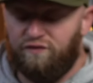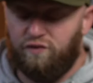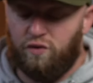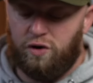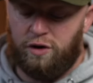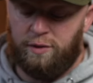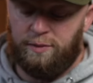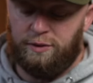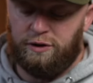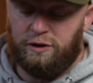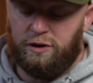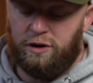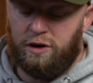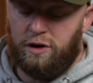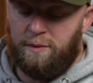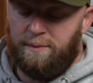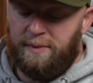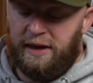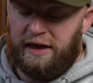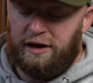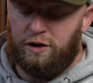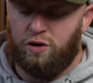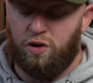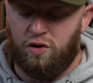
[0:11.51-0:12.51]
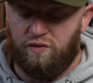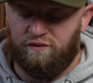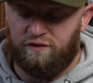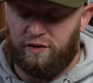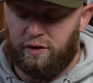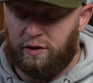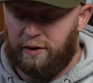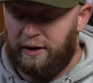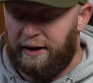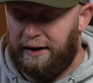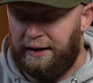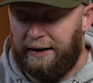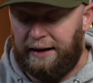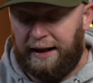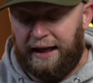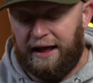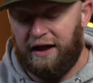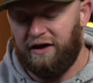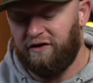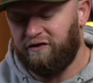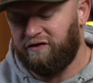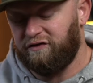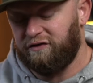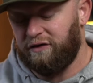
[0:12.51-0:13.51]
formula a makeover and
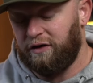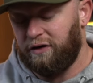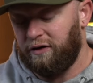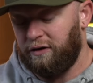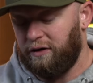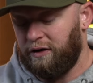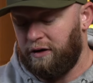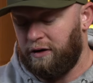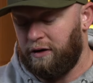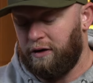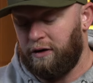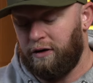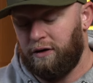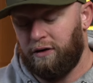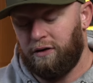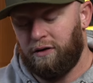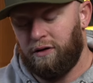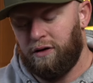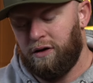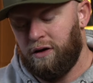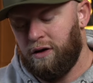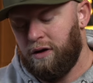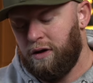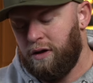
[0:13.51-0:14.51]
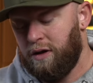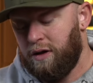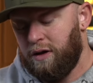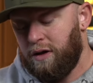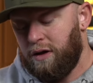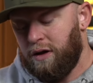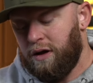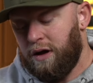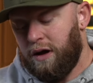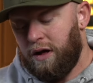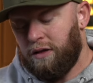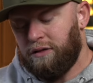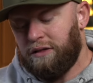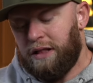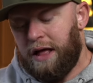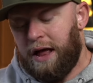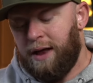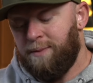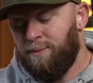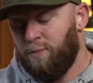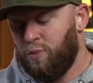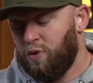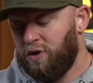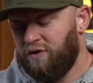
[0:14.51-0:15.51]
enhanced it in a
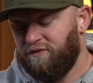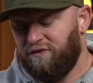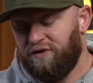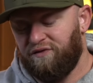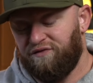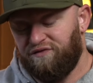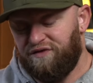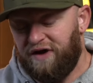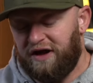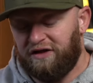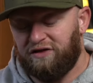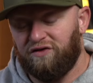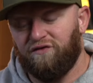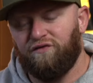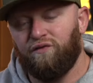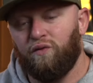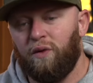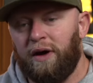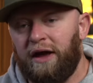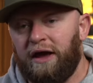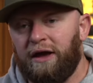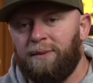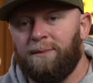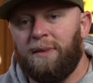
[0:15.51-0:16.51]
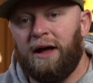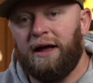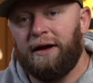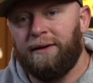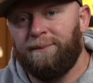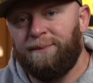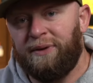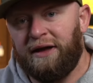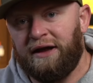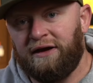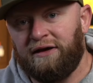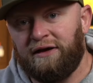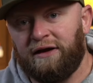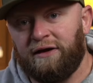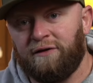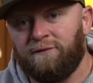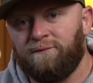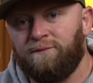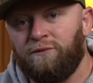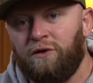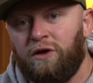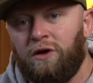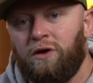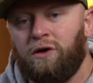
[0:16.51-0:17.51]
lot more of an effective way, in my
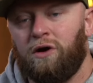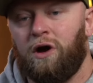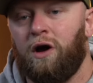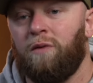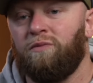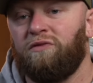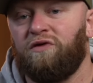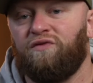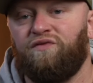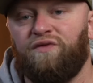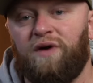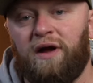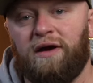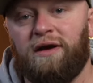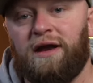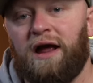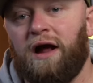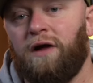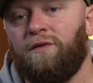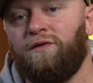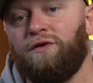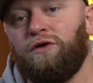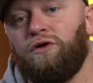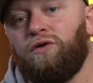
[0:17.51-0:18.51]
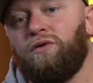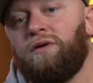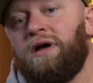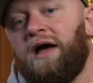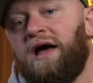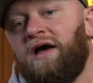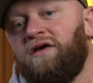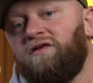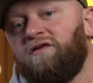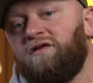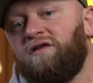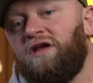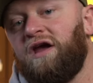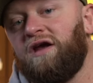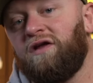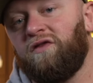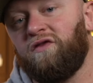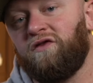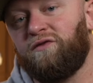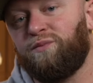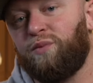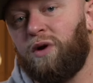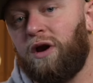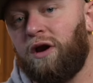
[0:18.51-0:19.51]
opinion. Come to find out that you guys are
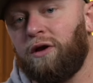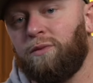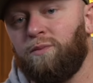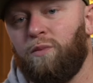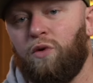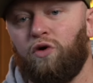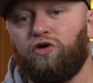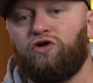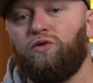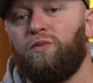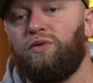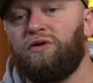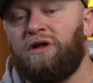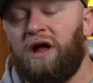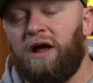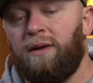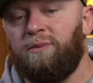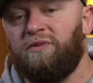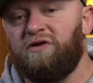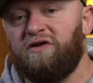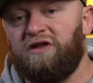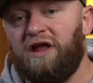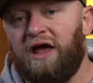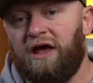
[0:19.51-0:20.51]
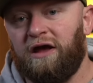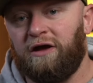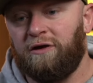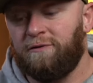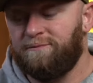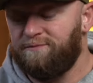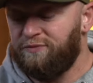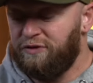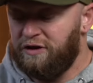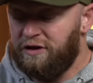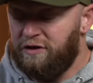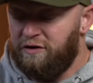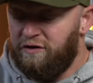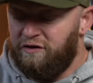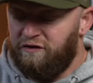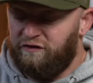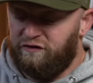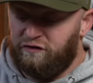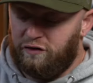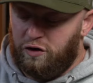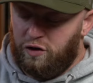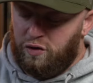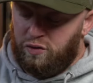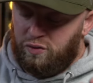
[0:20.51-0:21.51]
taking this product multiple times a day.
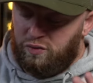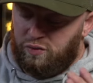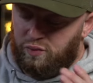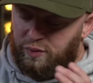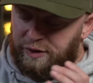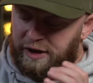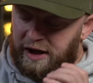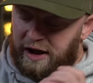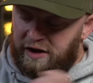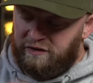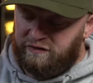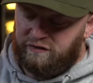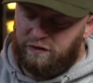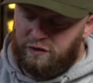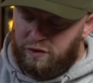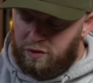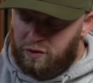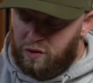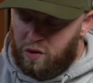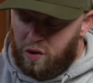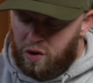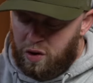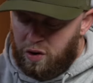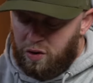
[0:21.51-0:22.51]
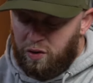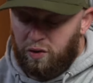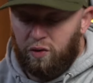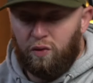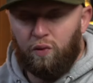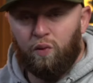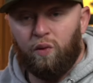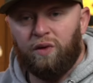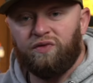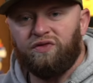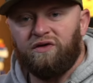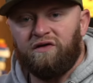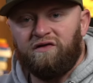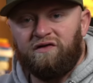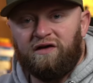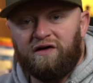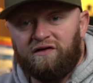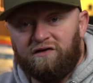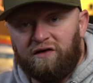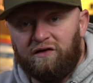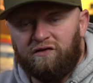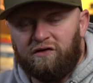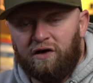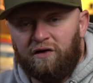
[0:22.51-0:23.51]
So we answered your call with the
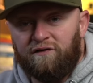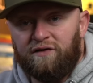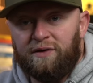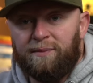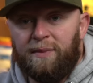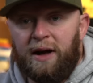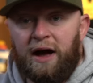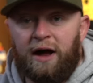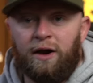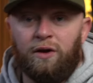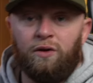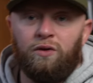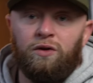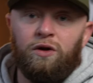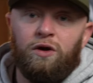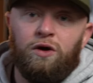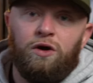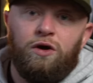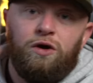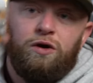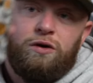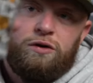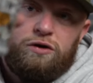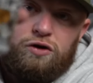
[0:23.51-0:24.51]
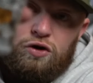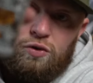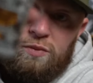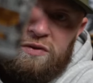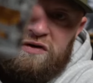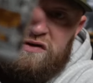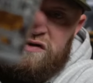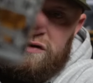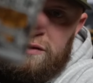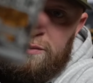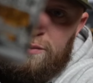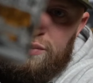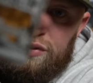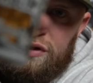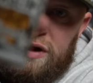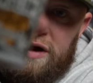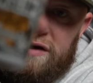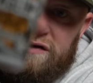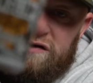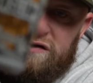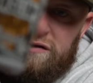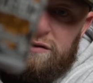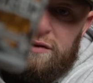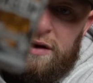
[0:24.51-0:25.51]
60 serving bottle, Humaslin
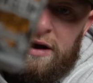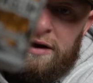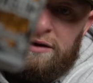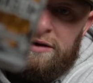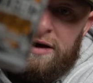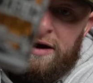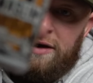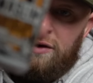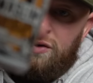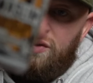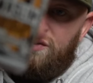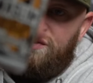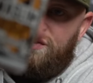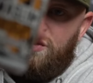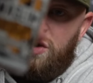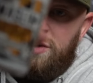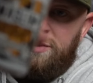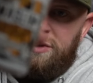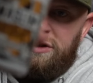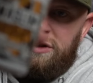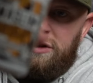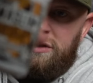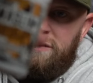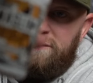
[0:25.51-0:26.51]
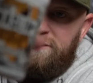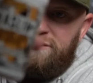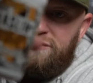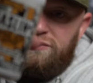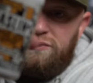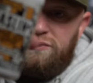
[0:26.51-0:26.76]
Plus. Identical formula,